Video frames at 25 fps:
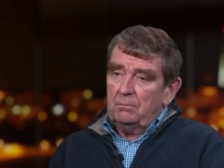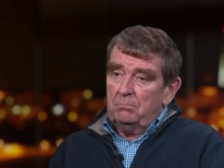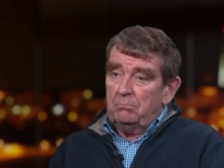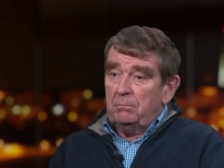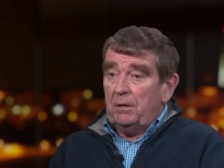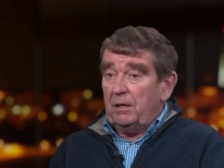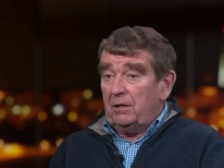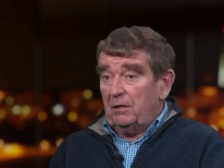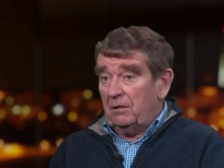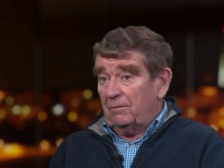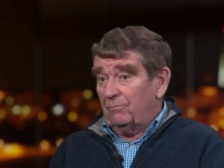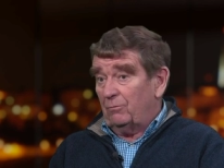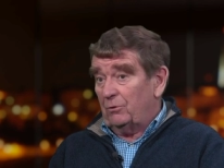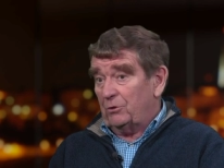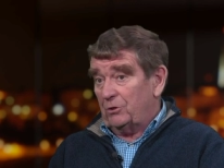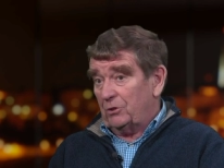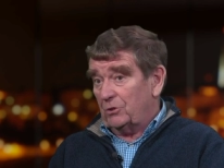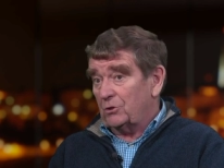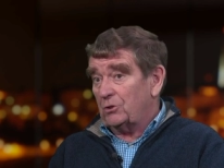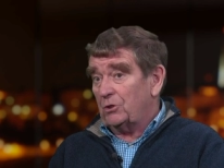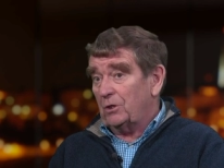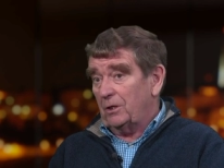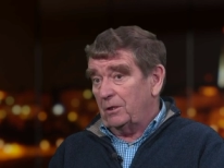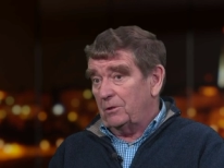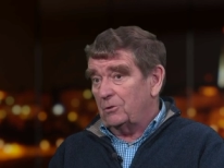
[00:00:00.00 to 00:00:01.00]
many of which are
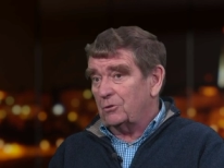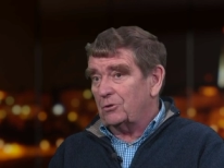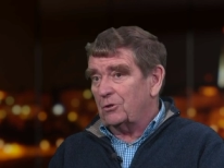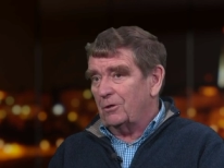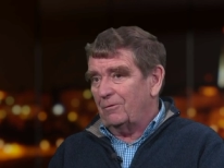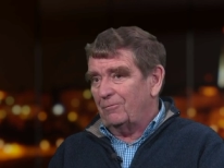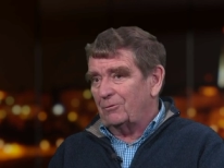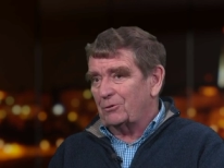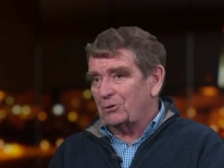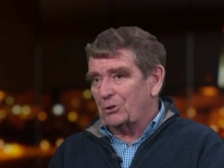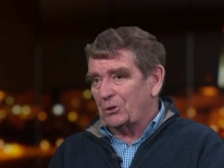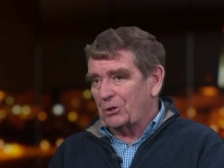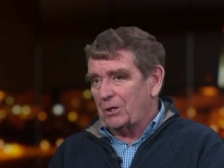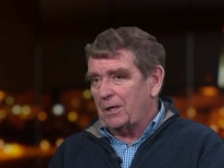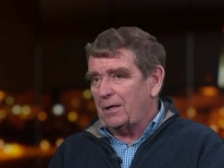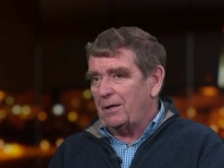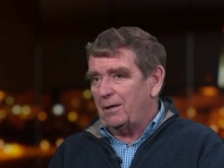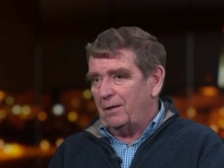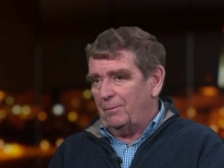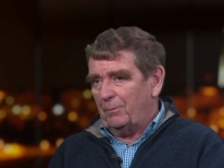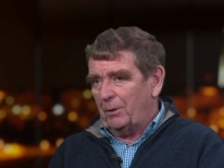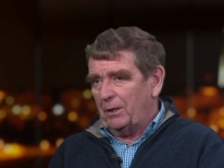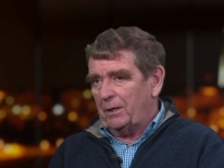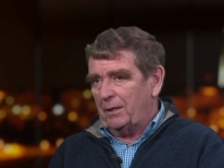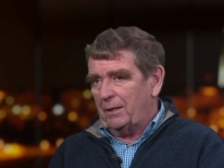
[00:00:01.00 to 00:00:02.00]
still in service today,
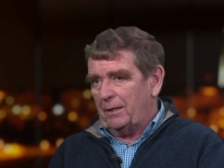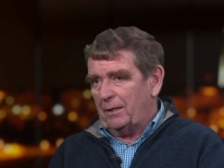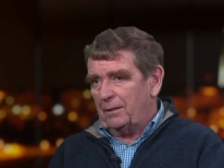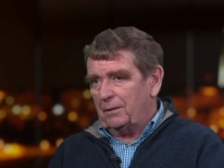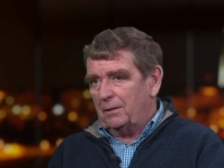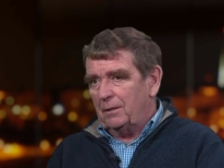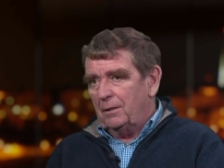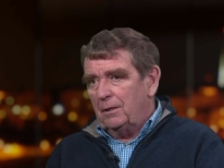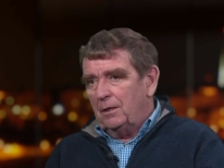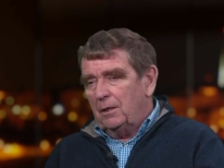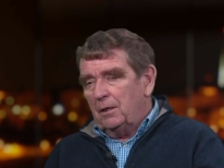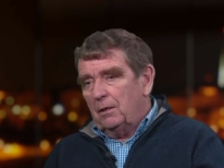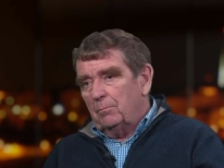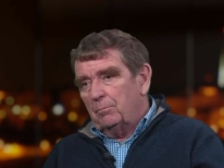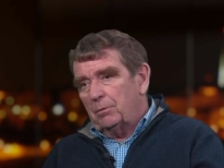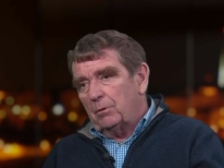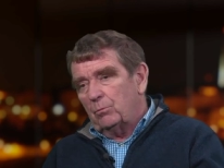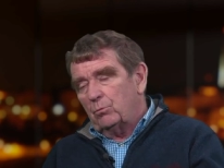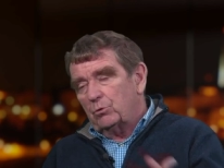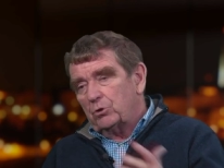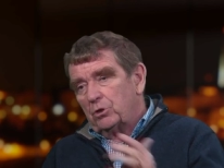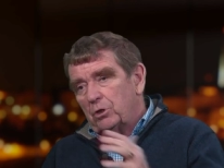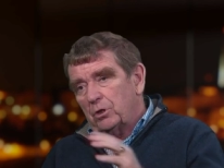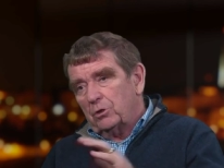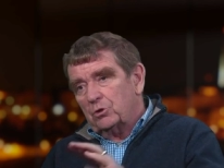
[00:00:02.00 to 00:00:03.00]
I might add. But
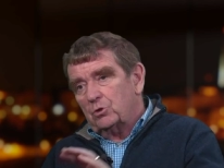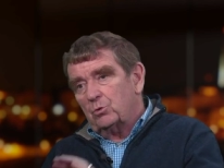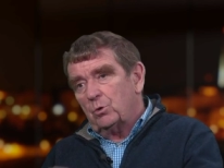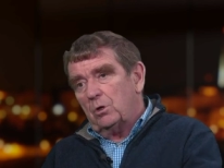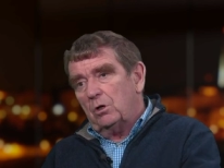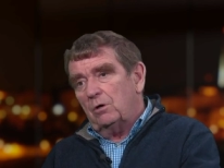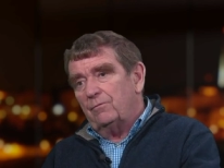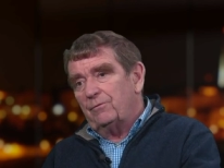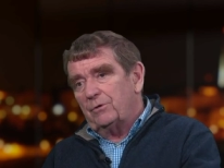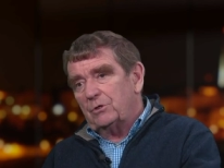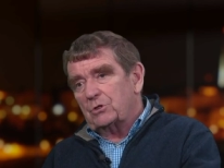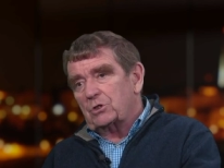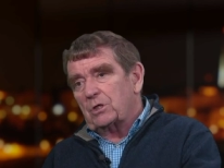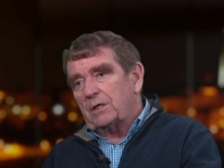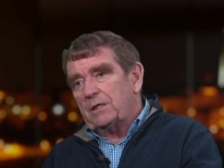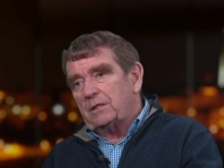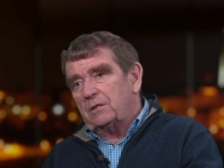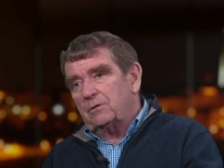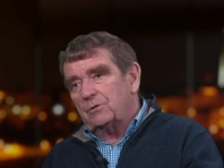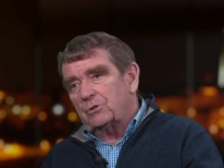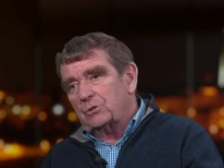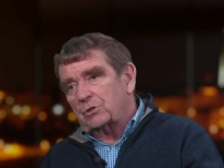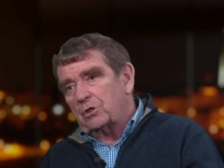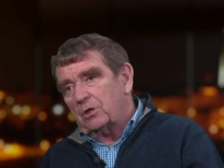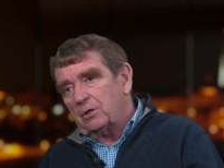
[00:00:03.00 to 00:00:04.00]
you know, 12 years
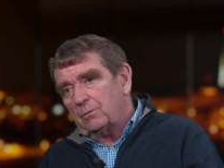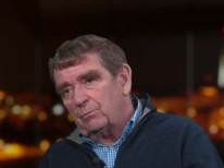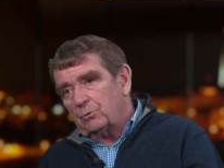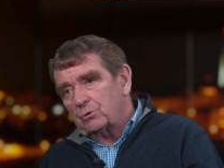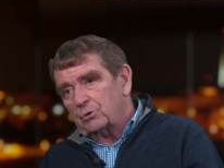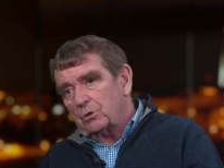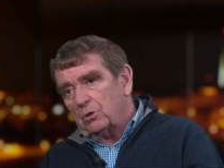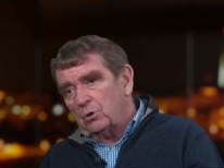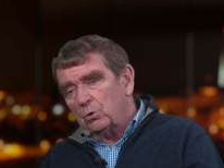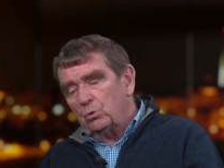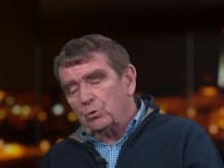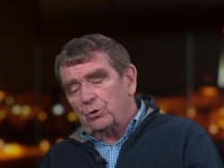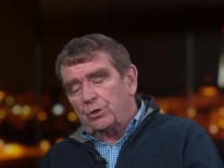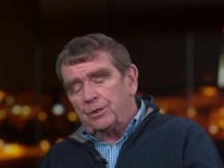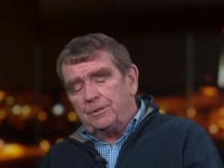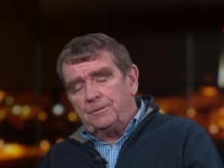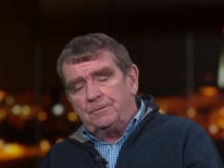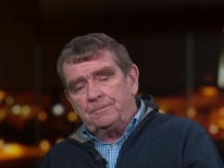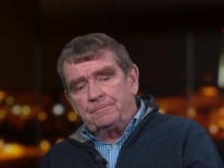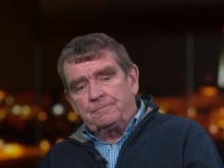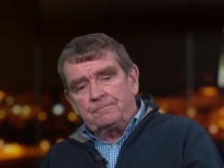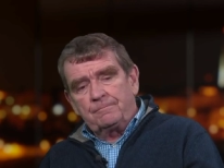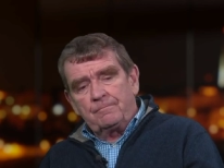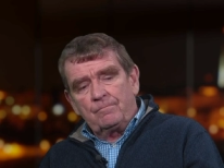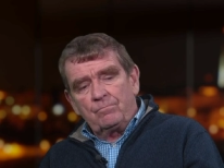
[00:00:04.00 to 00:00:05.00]
later, this kit was older.
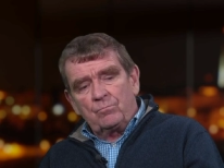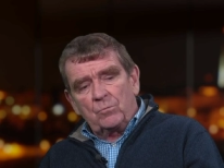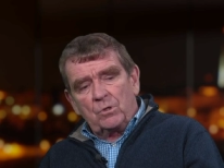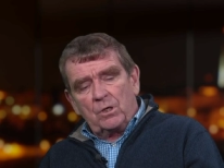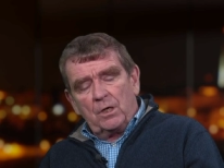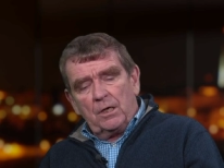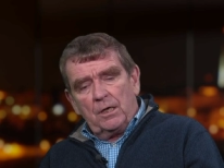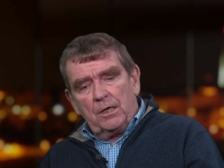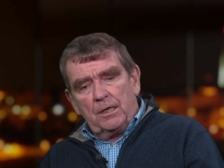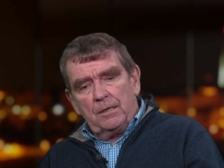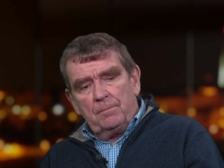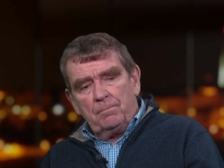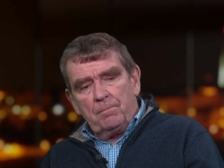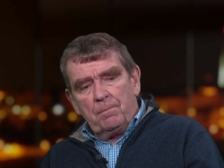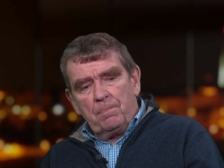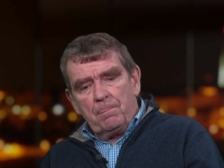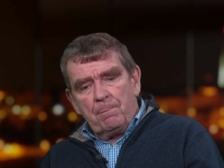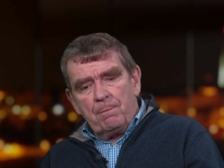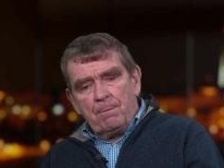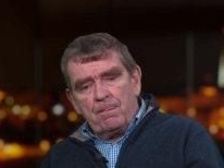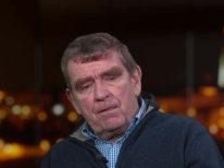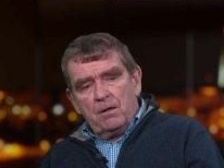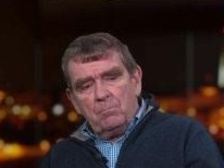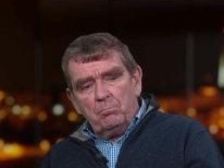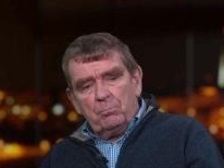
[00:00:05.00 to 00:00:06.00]
Um,
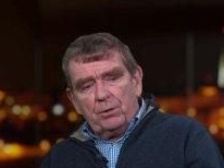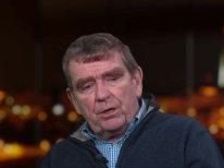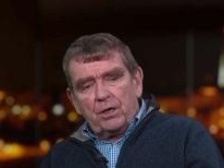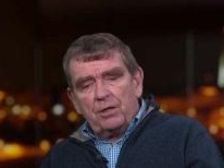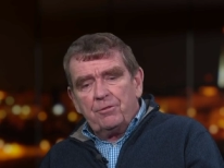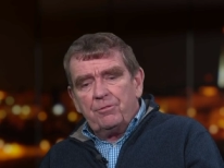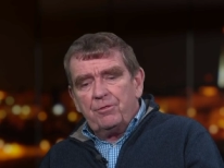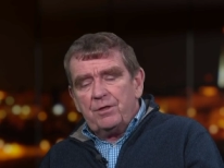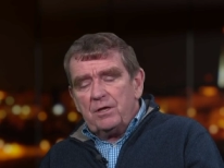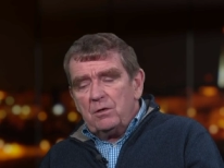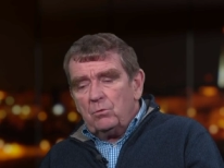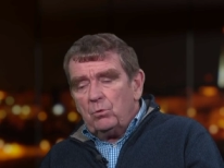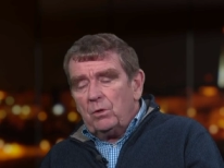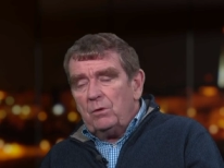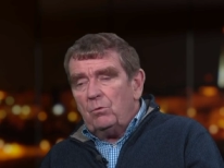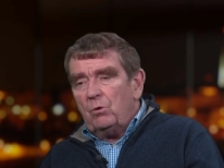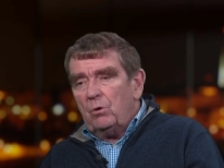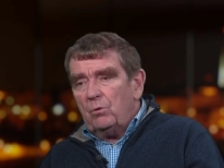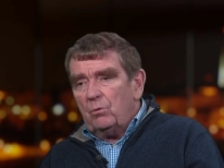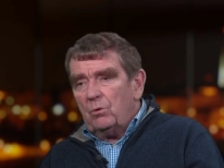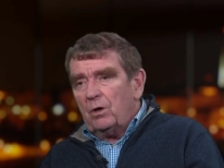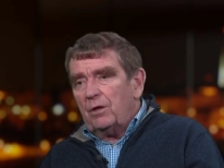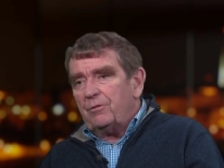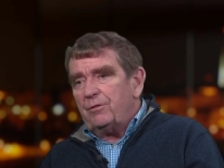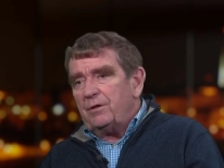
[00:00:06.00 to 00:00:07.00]
but I think, we
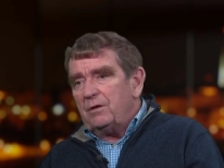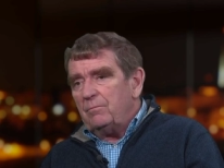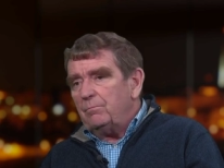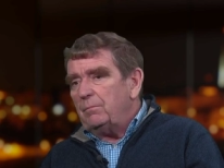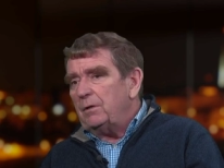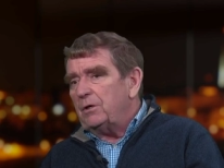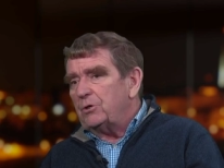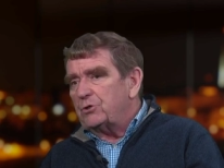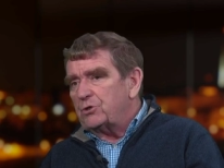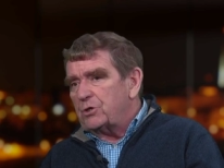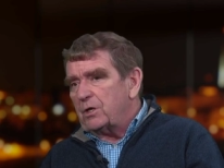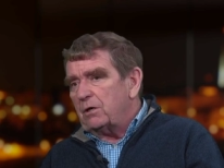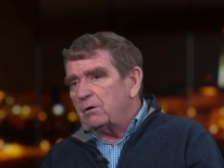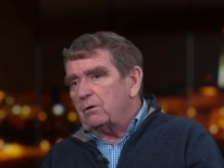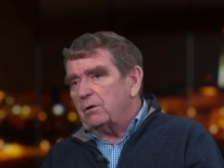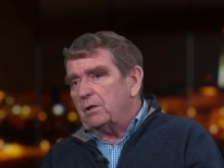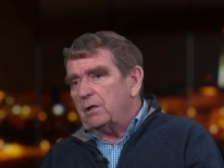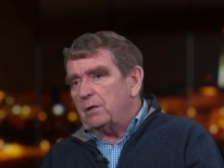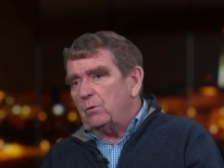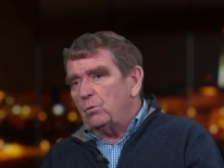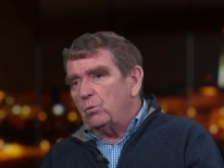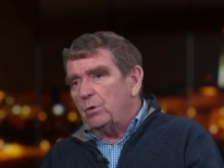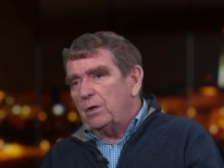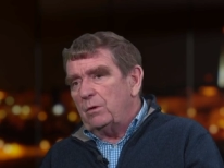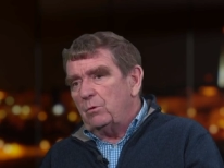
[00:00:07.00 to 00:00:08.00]
were, I think
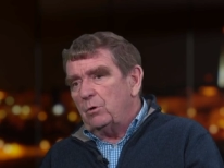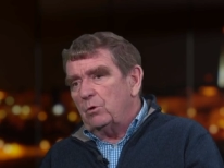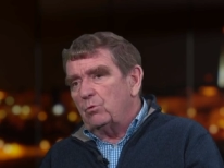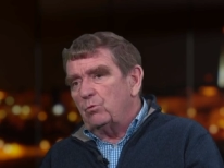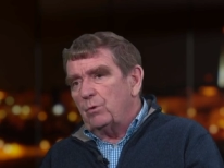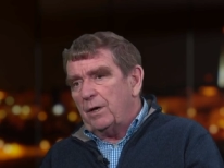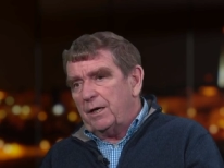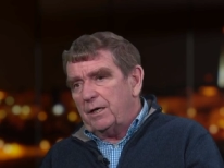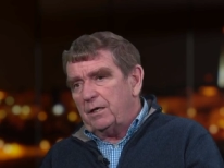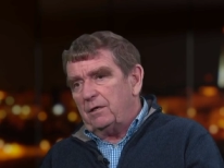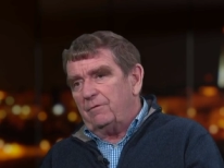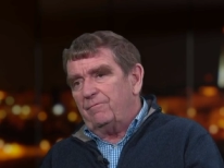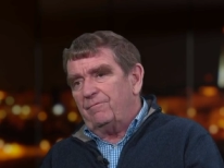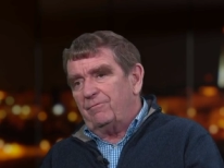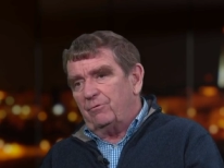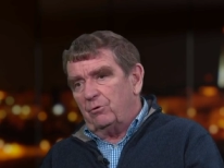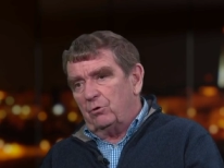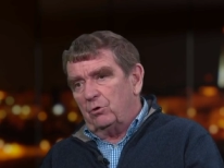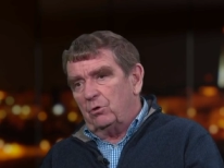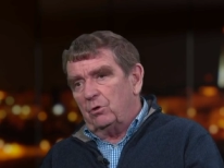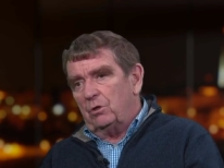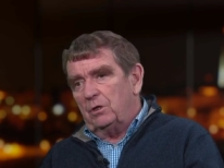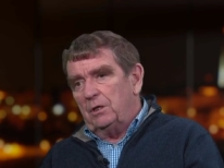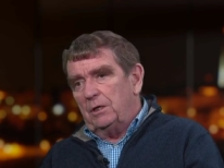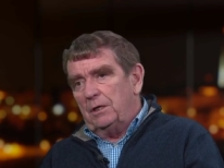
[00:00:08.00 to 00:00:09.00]
militarily we were ready
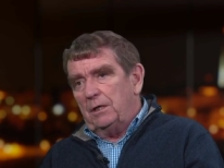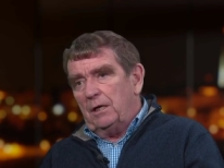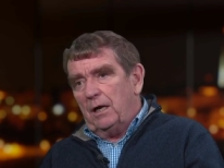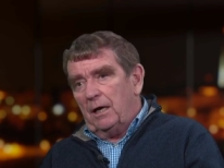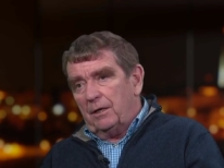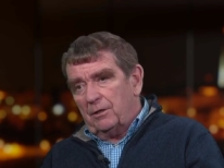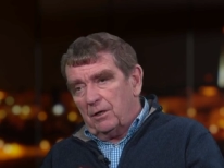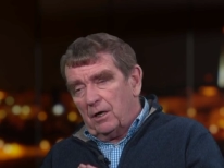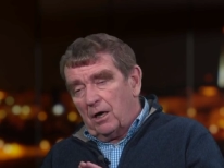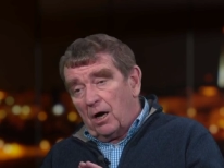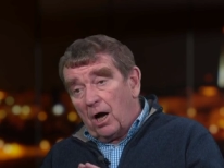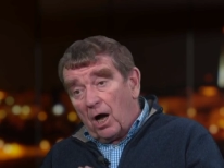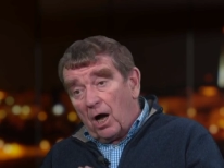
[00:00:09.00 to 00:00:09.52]
for a, a